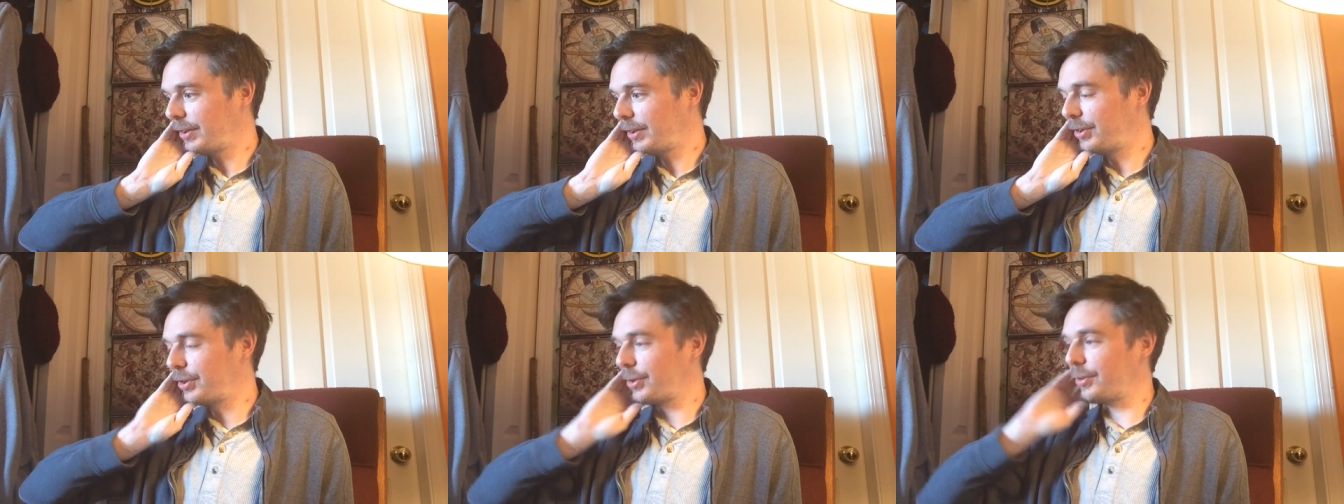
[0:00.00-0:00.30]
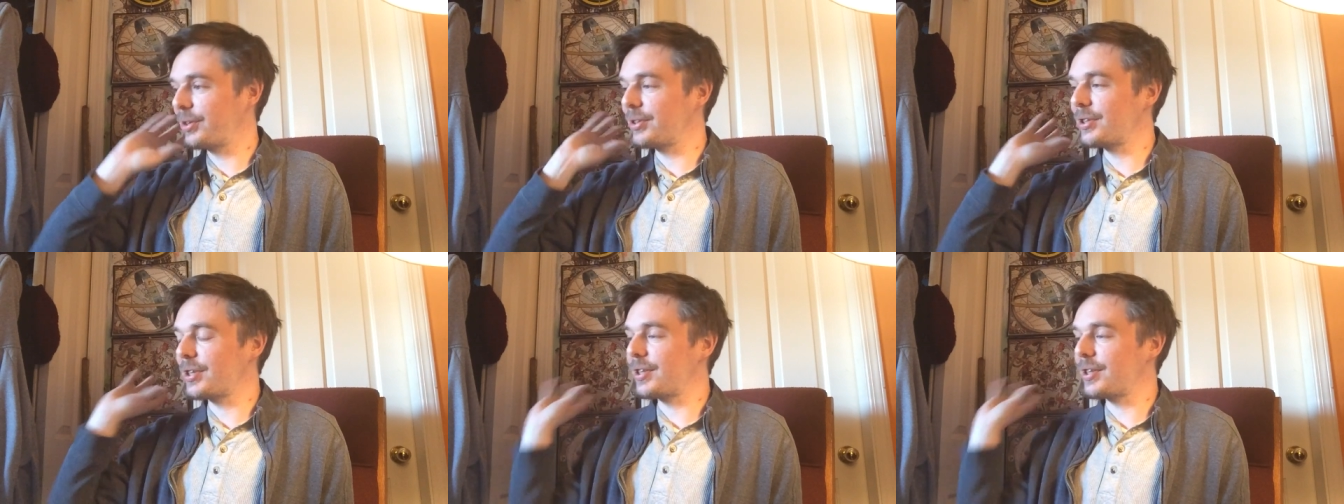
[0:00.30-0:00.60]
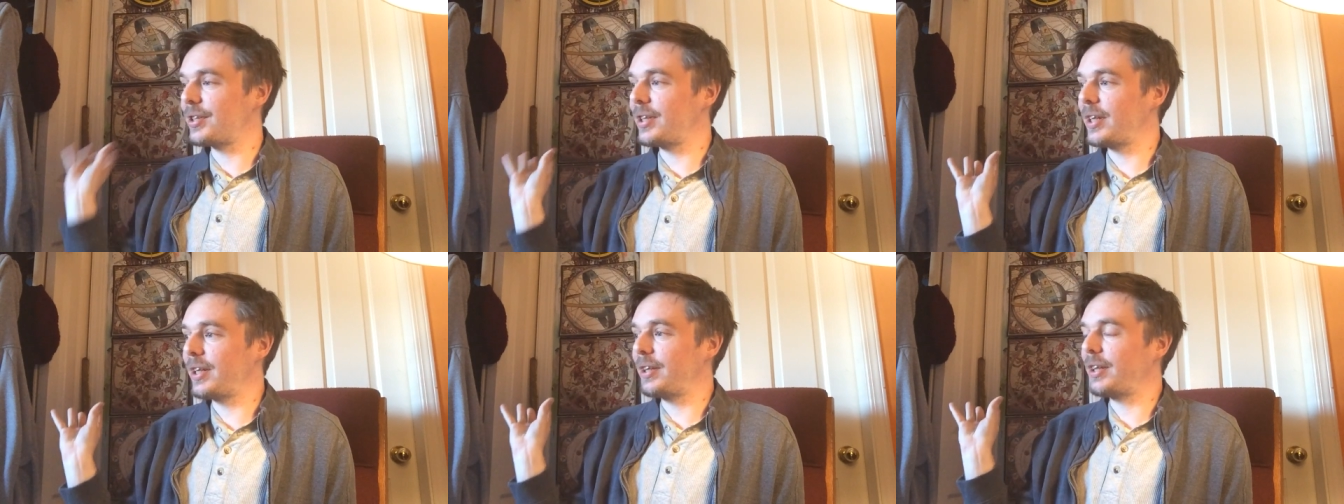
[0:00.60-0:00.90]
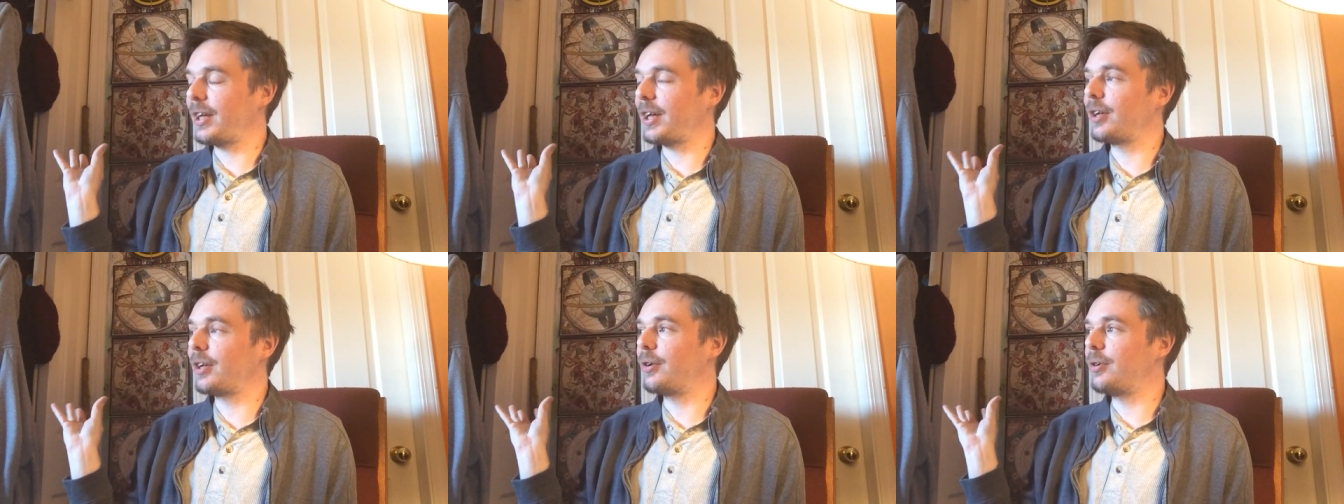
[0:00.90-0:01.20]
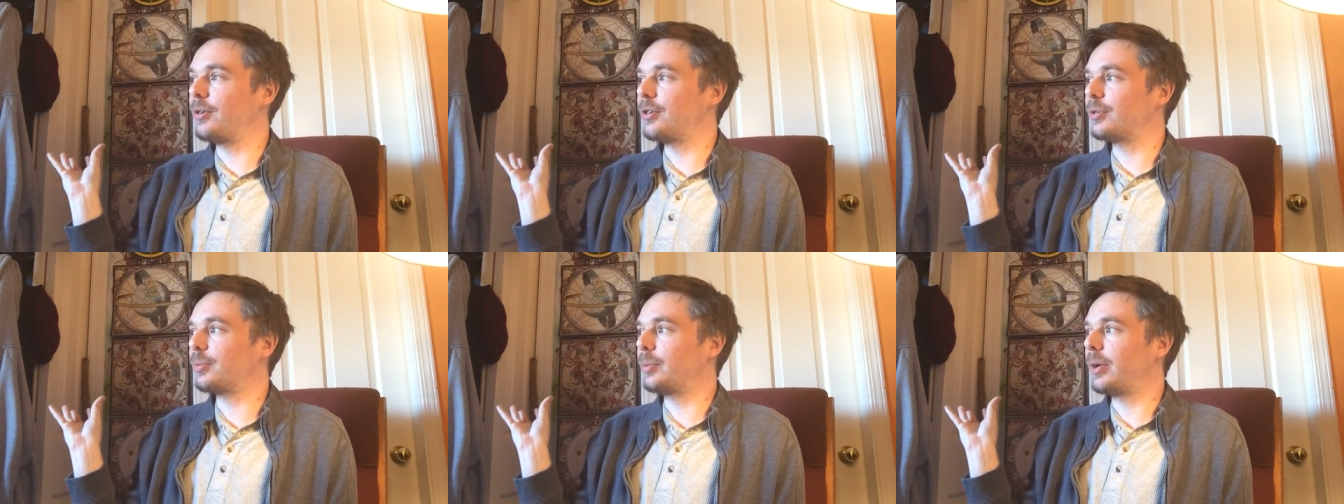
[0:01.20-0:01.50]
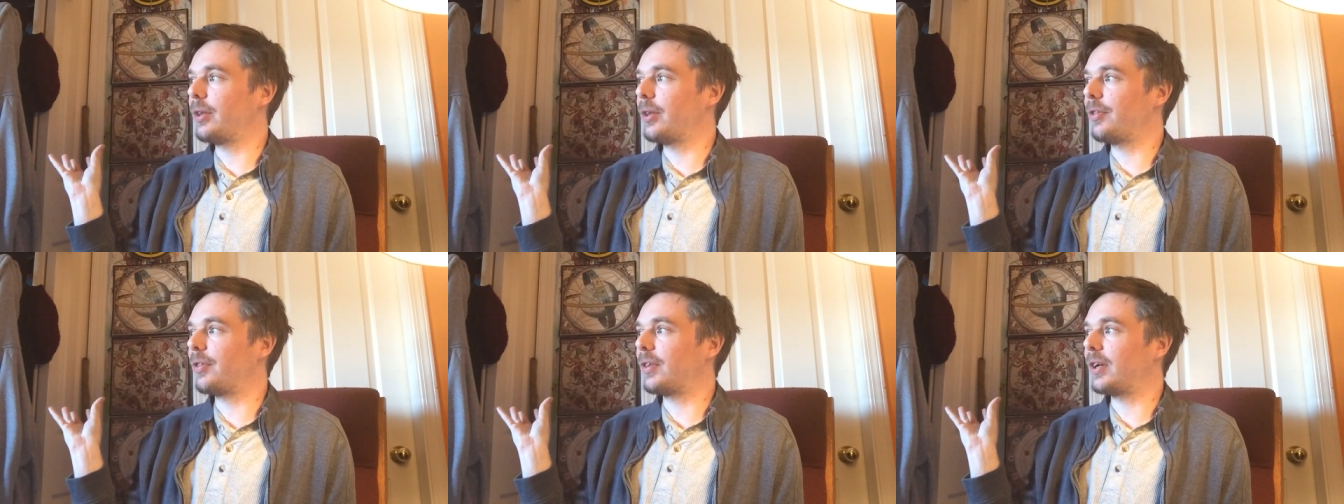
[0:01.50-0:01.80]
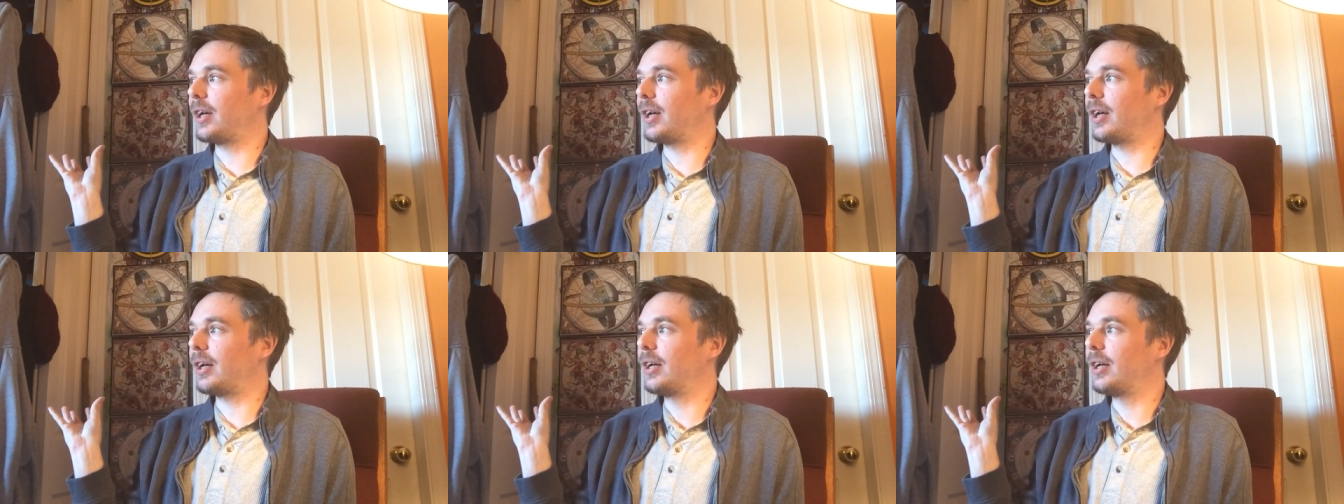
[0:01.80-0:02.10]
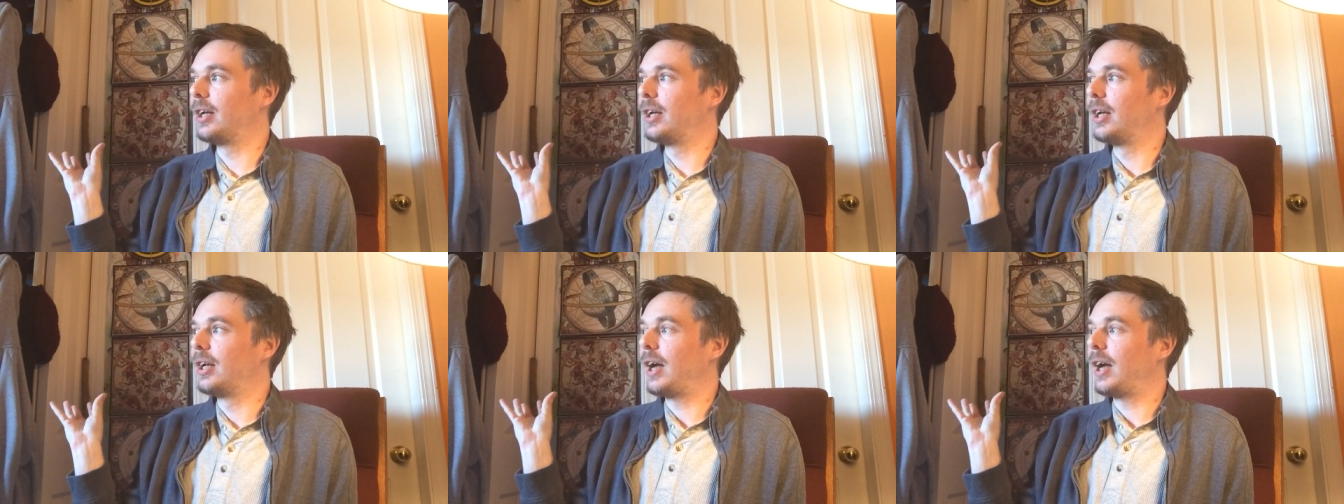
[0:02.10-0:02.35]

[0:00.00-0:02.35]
so there's this thing that goes with uh,